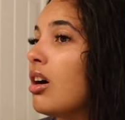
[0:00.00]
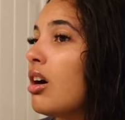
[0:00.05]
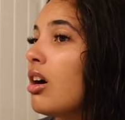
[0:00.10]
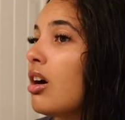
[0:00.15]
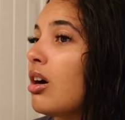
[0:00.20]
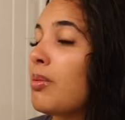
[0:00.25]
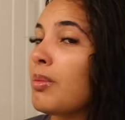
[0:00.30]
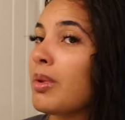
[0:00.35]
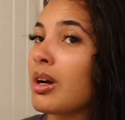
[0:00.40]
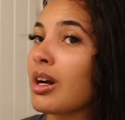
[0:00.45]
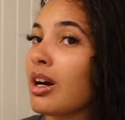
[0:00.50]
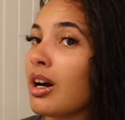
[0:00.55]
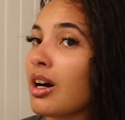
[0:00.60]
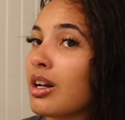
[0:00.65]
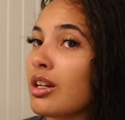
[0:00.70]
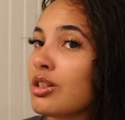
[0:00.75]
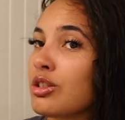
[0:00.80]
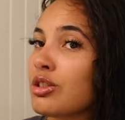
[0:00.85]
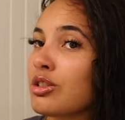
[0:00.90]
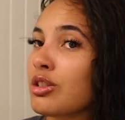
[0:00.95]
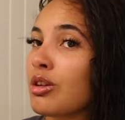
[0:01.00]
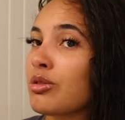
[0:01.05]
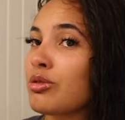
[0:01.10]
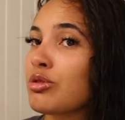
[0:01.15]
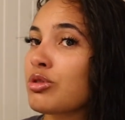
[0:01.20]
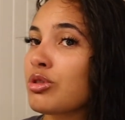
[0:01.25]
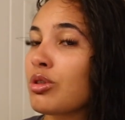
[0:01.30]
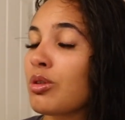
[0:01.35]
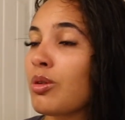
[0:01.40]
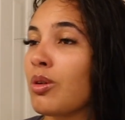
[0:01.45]
Oh my god, it's so
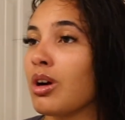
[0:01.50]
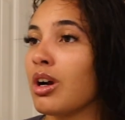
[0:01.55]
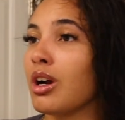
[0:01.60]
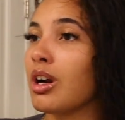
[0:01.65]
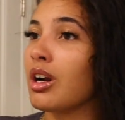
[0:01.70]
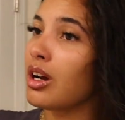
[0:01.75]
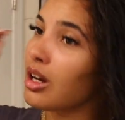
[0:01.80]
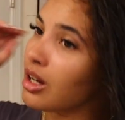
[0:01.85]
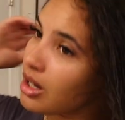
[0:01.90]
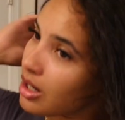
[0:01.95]
short.